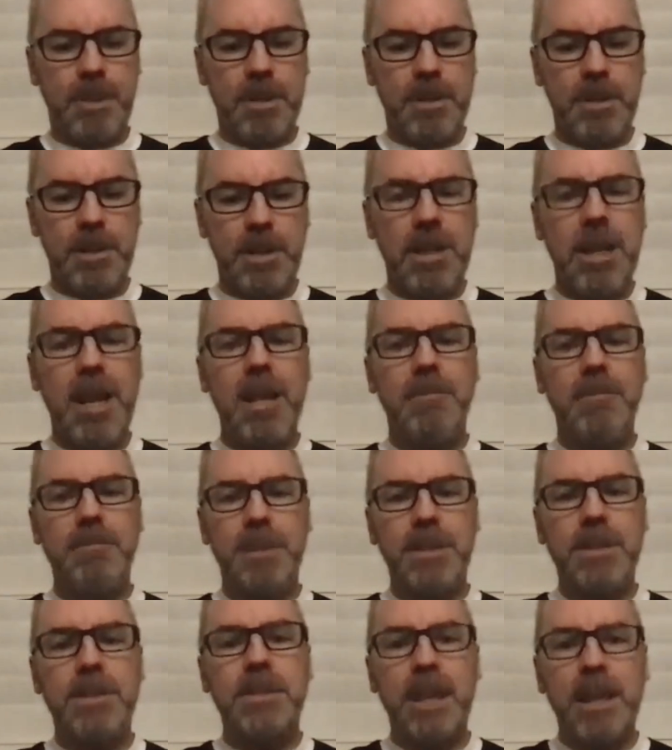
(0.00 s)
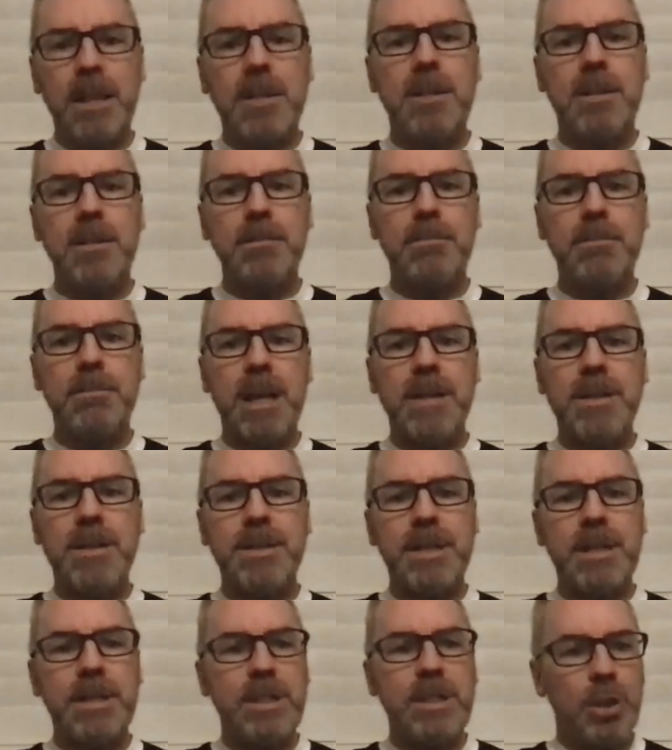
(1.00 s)
you get the cycling
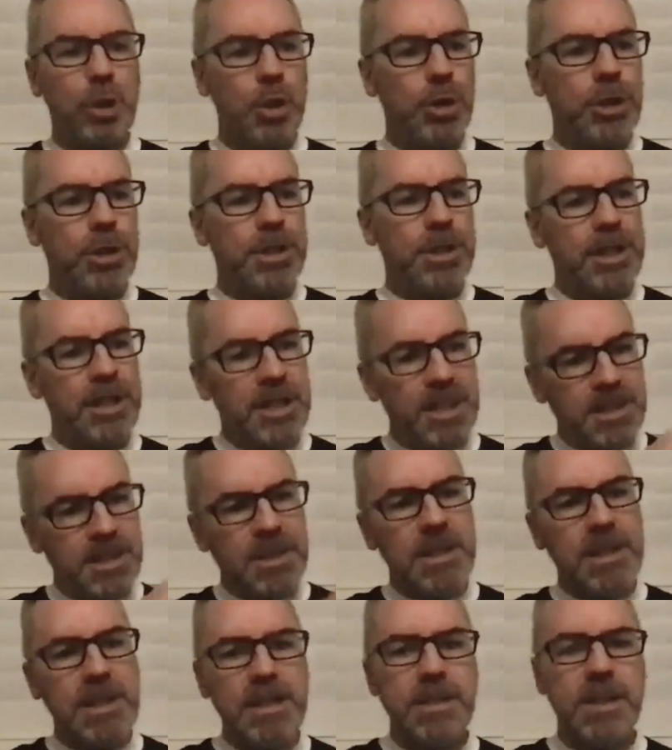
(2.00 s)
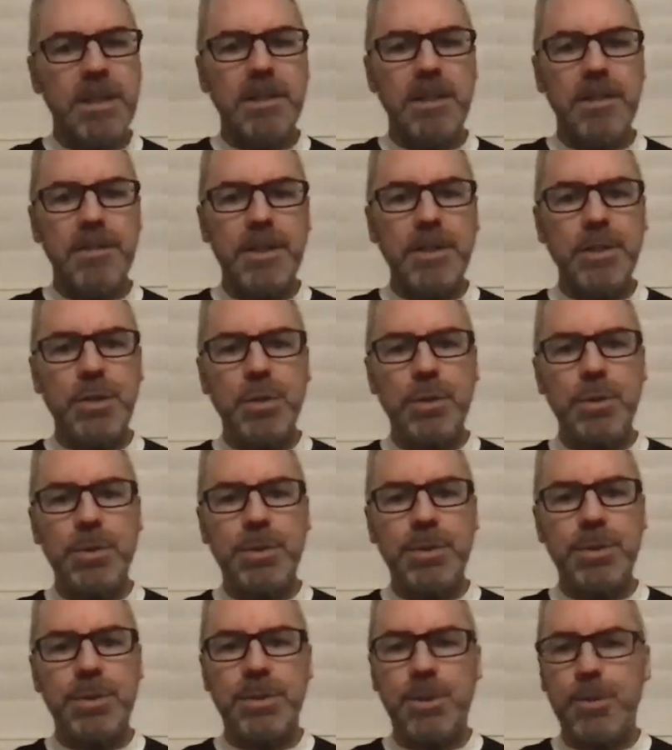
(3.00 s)
magazine, you look at it, you see these
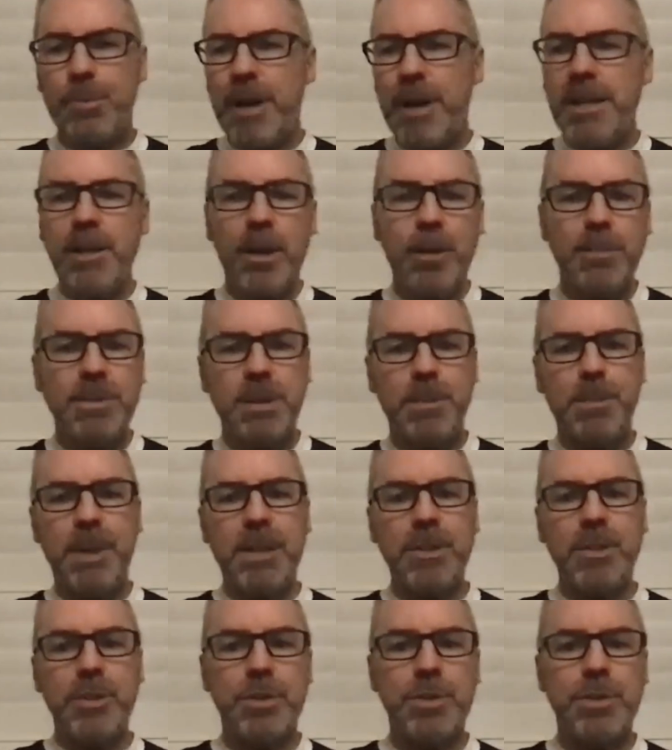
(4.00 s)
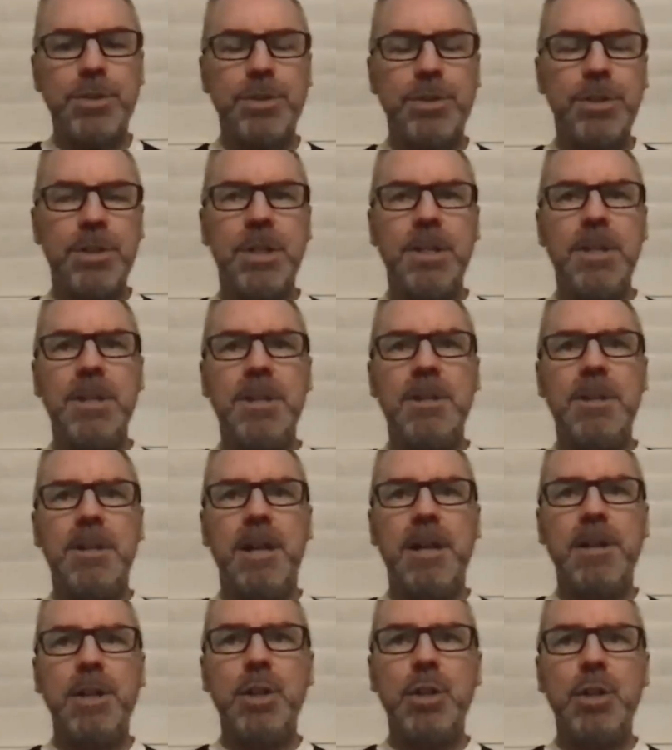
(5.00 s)
individuals, the write-ups, the pictures,
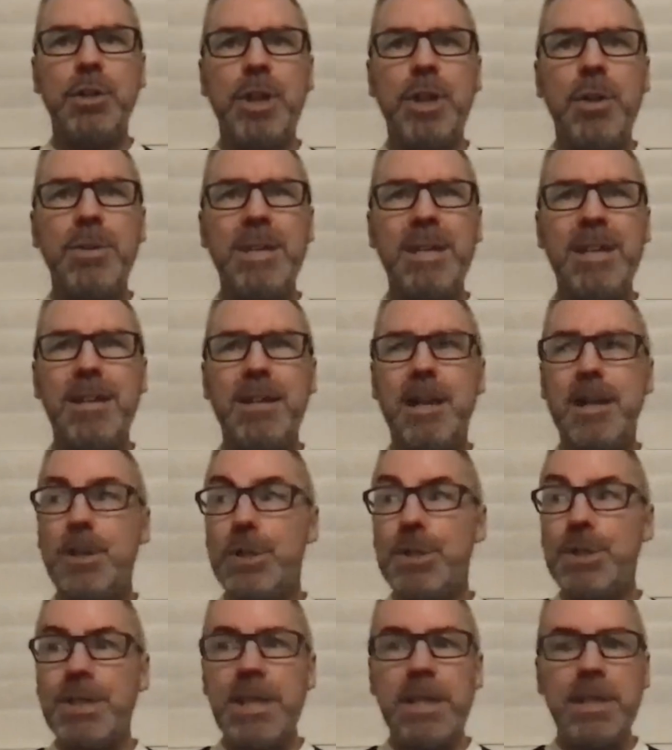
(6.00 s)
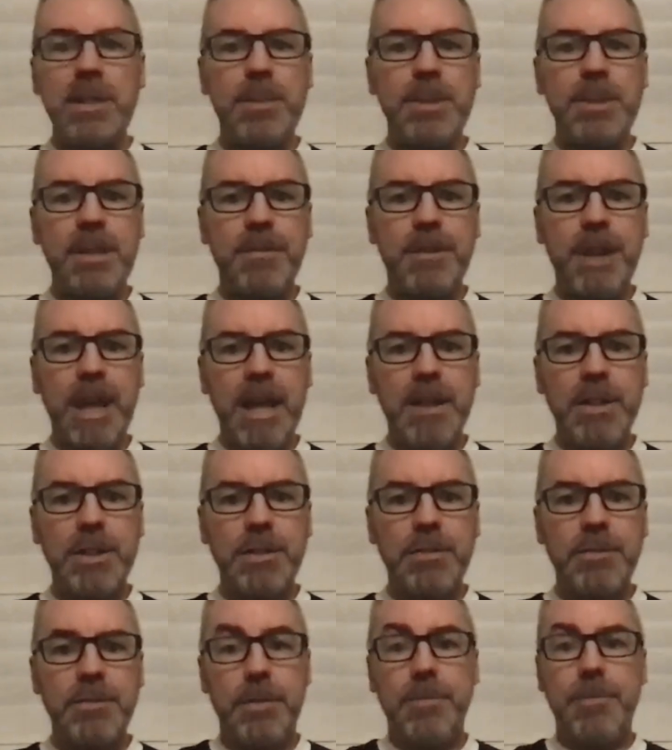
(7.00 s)
and you go down there and you see them in the
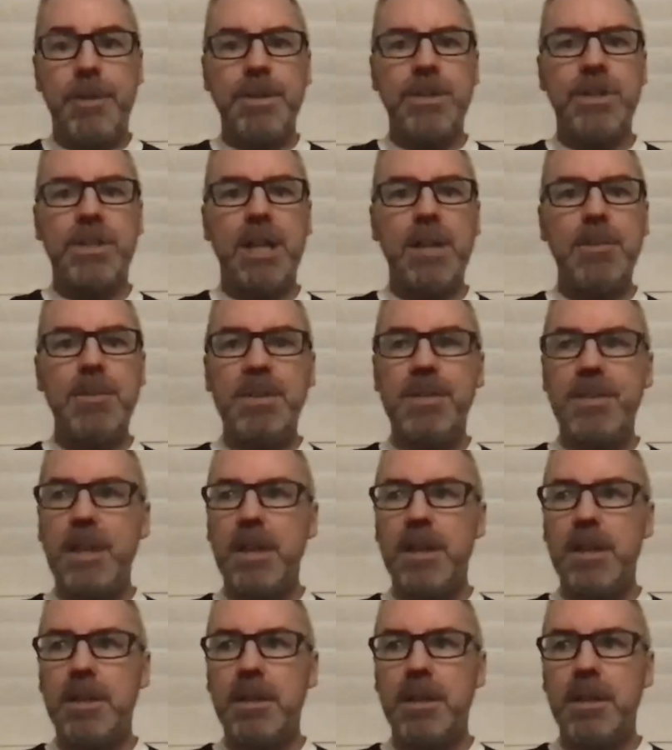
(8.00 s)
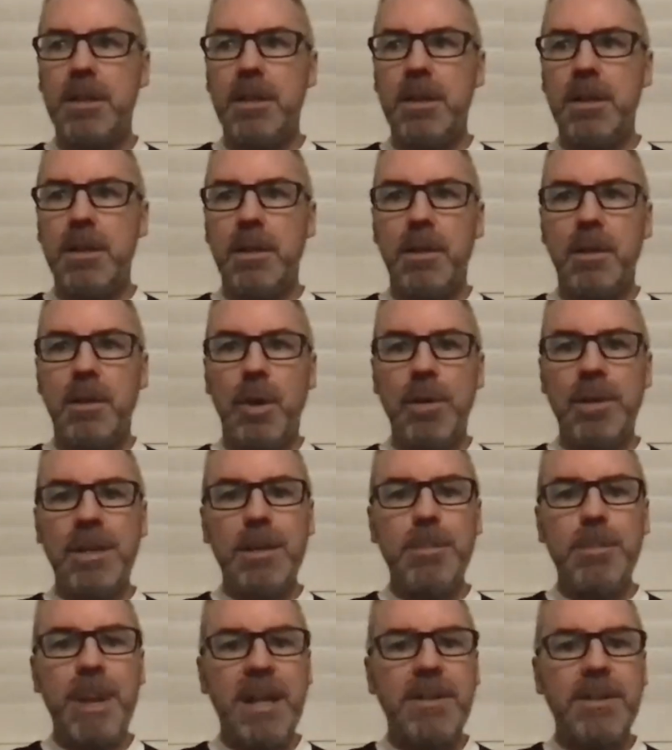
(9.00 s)
flesh for the first time, you think, oh,
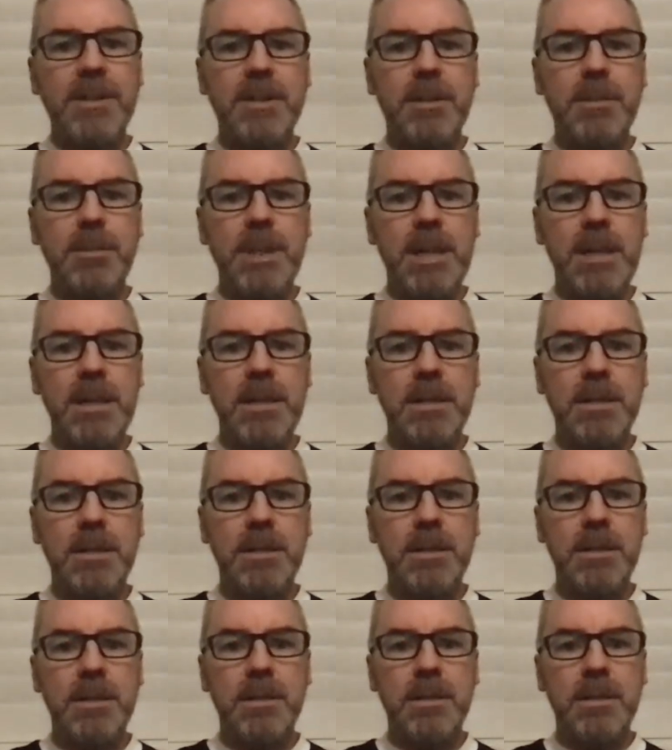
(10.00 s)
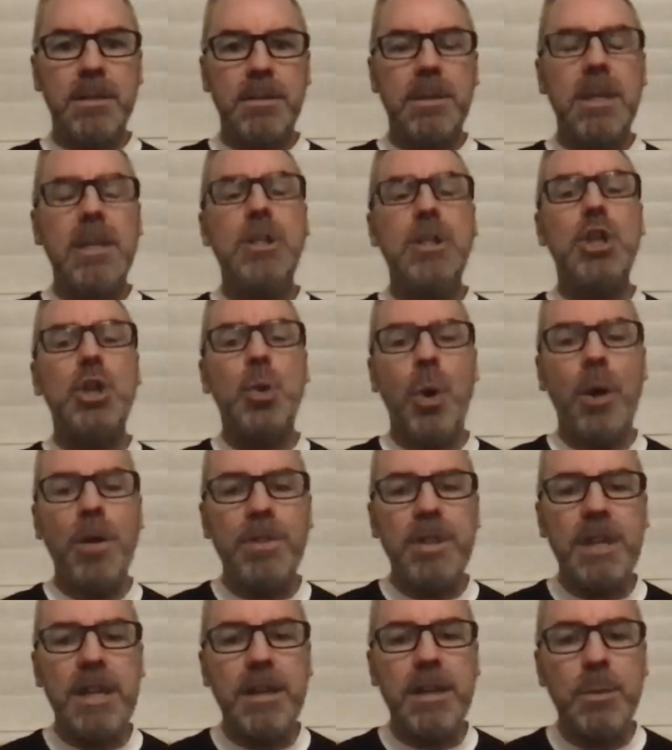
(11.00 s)
they're better than me. Then you go
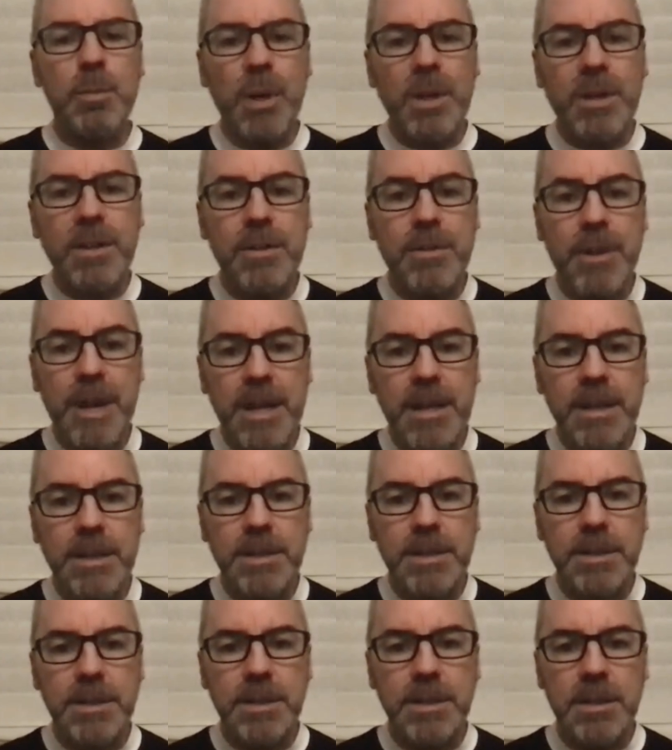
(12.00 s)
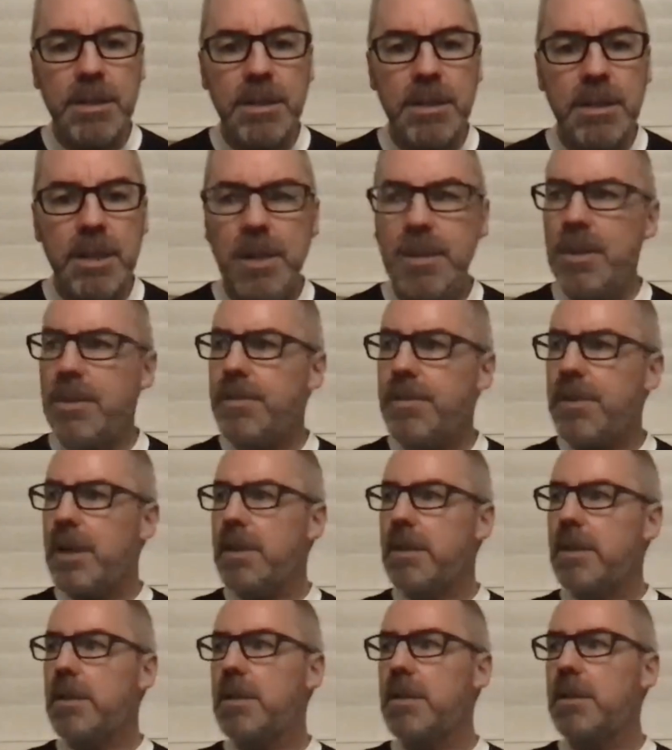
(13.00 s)
out there and win the race, and you
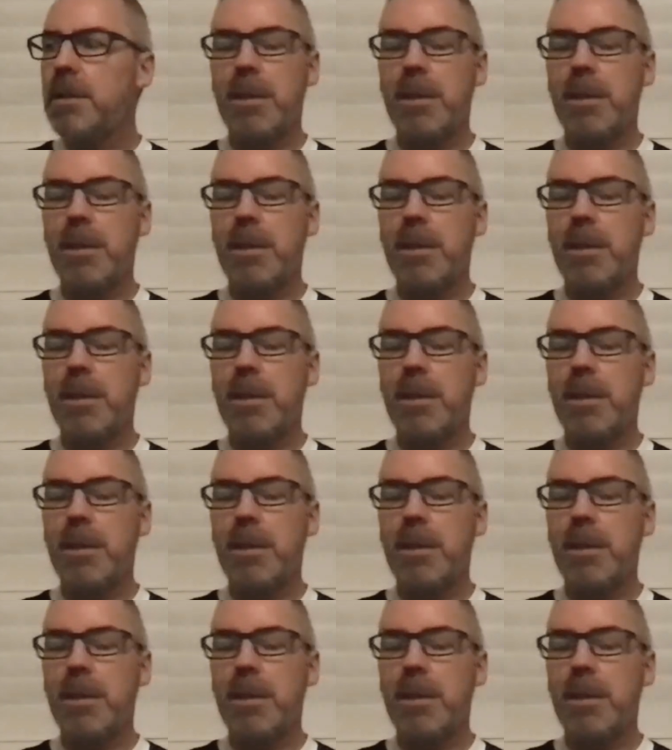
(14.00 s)
think,